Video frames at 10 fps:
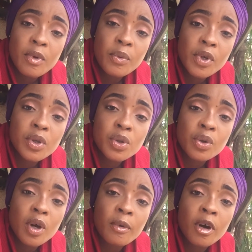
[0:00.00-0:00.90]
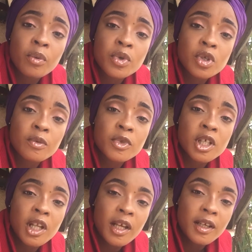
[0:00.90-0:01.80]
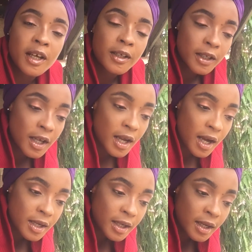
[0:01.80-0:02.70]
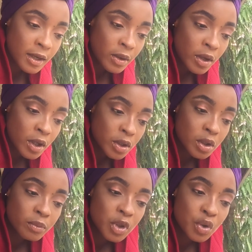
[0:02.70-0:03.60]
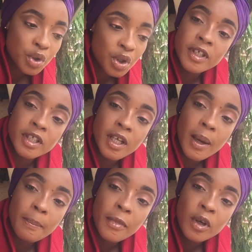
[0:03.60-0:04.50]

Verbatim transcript: let begin to come out with something like that. And then number three, Dila.